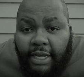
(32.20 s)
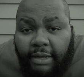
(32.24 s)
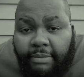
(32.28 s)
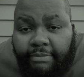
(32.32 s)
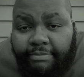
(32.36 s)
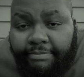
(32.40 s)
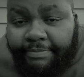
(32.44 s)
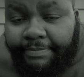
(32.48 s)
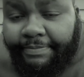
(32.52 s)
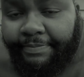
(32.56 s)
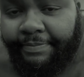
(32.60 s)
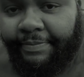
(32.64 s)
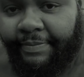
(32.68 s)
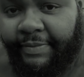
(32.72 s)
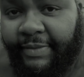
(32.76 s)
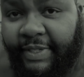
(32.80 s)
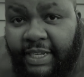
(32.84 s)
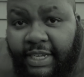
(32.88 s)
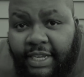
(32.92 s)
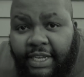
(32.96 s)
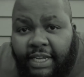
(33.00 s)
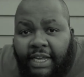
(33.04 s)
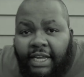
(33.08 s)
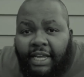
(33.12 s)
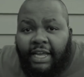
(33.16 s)
um,
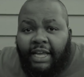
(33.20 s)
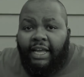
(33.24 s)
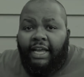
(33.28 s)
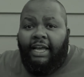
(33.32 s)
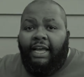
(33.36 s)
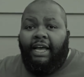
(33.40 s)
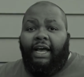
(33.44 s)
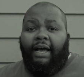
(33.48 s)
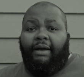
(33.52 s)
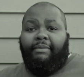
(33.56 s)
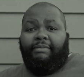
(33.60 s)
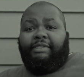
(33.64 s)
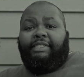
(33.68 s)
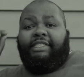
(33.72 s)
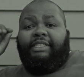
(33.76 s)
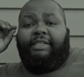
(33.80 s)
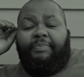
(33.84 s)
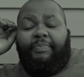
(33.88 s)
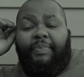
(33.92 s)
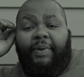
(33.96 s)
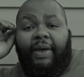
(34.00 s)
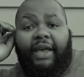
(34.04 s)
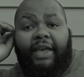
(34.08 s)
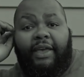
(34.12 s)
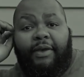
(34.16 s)
I'm gonna
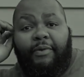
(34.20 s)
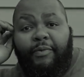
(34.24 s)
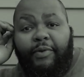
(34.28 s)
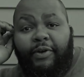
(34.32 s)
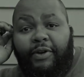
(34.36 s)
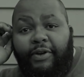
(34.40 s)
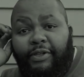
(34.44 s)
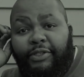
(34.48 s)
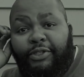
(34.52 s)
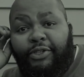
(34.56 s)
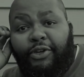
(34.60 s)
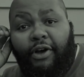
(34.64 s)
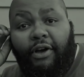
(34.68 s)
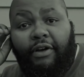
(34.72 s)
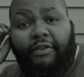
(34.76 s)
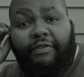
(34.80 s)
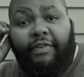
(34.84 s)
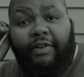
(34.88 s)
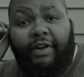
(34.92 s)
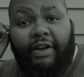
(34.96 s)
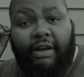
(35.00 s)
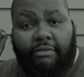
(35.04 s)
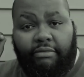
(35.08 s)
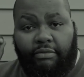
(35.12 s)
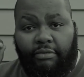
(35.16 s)
sit back and we're gonna talk
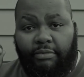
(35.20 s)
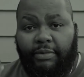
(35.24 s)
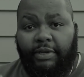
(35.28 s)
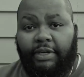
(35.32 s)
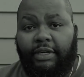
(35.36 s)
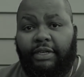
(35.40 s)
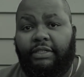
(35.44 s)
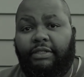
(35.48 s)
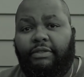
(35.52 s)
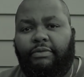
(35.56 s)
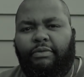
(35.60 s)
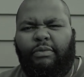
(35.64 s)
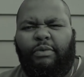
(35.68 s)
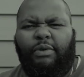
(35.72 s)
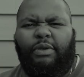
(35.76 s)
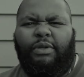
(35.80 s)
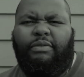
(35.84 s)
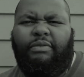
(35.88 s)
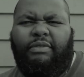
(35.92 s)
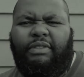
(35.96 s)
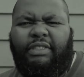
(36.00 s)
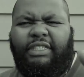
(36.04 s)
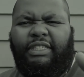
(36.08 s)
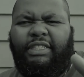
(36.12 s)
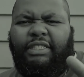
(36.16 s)
for a couple minutes.
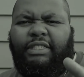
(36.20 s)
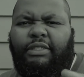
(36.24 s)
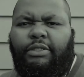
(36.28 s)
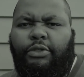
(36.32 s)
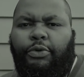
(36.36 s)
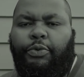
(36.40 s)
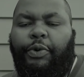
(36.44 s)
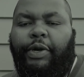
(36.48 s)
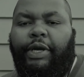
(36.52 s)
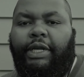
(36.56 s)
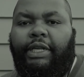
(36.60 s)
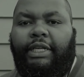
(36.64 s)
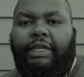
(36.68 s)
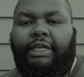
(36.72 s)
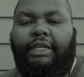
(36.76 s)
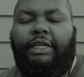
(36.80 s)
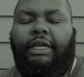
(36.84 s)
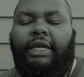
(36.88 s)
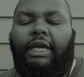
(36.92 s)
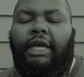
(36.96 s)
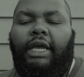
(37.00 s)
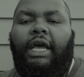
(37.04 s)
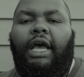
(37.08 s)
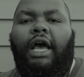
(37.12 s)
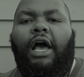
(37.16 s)
Well, just quickly.
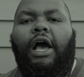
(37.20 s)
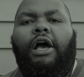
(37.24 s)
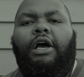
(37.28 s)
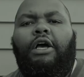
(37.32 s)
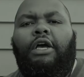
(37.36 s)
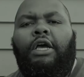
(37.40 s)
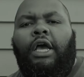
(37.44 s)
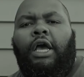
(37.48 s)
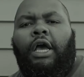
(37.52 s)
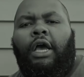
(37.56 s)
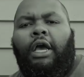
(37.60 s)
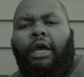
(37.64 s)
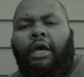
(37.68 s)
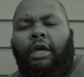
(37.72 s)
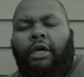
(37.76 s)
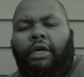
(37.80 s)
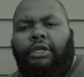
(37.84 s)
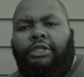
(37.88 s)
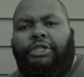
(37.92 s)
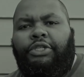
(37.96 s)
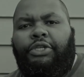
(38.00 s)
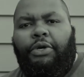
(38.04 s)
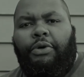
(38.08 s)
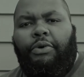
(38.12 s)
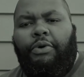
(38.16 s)

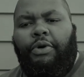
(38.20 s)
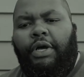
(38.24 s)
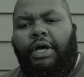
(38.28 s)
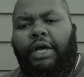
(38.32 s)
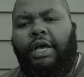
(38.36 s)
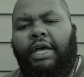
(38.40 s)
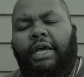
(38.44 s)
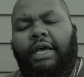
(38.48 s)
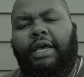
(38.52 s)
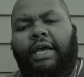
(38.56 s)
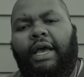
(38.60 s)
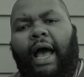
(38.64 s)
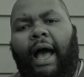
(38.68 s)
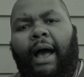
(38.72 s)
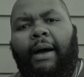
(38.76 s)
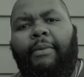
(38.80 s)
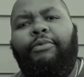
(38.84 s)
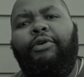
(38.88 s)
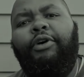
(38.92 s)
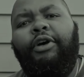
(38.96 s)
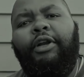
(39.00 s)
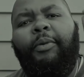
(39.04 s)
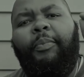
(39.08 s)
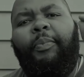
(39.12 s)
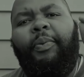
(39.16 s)
So,
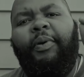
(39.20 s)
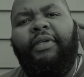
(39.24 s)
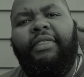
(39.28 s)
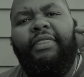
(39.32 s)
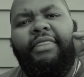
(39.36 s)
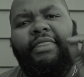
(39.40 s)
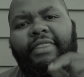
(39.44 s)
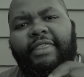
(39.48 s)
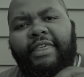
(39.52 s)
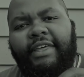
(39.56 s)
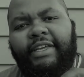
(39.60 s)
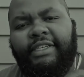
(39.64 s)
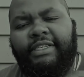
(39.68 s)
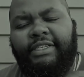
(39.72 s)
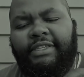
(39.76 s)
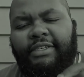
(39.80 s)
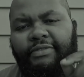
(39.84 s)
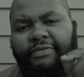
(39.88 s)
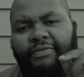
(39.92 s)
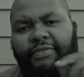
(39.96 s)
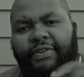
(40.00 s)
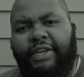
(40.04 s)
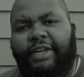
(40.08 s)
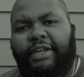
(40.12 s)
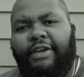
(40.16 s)
I'm gonna put this
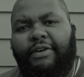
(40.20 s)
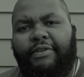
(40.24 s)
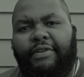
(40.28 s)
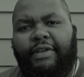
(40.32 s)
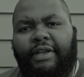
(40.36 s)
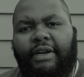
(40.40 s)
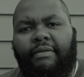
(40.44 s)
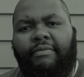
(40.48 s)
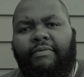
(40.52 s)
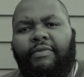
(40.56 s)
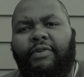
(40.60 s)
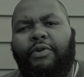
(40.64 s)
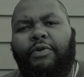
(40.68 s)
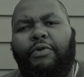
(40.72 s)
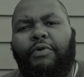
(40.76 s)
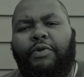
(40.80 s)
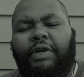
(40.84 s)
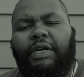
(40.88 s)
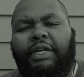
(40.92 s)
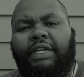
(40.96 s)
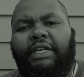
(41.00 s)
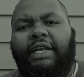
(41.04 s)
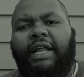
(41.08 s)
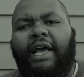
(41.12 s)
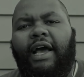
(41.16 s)
video that I'm
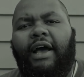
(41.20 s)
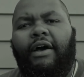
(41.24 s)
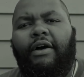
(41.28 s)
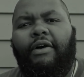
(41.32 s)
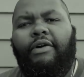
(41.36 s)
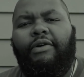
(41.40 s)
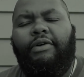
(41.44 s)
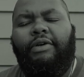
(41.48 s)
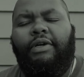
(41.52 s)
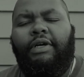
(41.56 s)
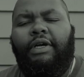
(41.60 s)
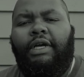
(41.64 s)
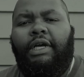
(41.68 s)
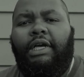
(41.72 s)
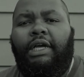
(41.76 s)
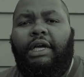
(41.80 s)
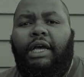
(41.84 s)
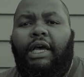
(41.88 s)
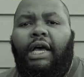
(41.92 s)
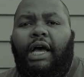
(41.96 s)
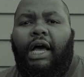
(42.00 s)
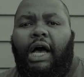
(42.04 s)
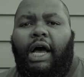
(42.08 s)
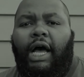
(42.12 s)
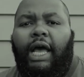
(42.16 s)
recording now
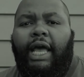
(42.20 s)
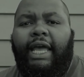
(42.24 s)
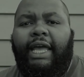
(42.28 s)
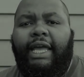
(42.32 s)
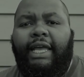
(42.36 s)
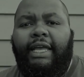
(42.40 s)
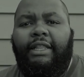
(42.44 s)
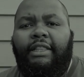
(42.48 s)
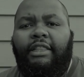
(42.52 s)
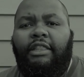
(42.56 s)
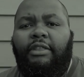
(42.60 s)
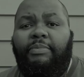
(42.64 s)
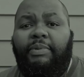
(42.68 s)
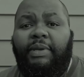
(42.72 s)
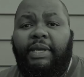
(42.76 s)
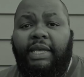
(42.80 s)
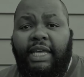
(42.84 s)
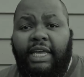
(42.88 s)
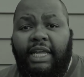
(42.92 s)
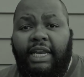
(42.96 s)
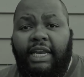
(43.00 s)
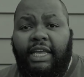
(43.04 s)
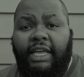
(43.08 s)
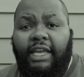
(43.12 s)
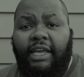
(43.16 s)
in the
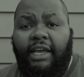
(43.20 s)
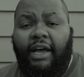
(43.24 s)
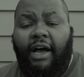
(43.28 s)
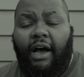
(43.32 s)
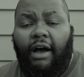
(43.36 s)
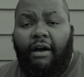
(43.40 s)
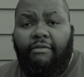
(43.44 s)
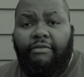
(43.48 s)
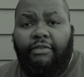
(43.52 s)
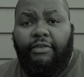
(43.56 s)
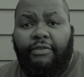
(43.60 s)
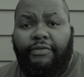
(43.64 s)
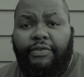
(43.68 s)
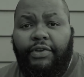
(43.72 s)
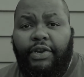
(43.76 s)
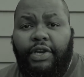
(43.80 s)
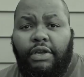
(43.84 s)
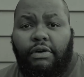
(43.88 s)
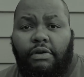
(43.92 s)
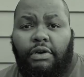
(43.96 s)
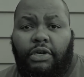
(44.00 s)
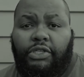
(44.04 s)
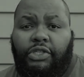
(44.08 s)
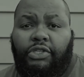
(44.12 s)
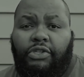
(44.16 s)
beginning of a
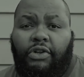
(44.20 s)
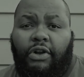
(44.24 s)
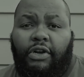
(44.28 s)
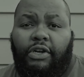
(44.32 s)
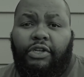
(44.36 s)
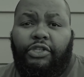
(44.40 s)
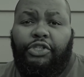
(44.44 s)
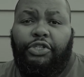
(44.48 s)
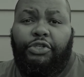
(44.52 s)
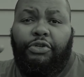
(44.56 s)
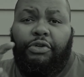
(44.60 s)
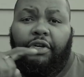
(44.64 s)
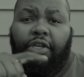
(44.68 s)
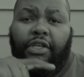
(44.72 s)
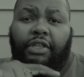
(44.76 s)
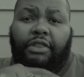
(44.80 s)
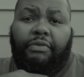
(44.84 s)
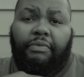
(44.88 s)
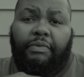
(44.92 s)
video I started shooting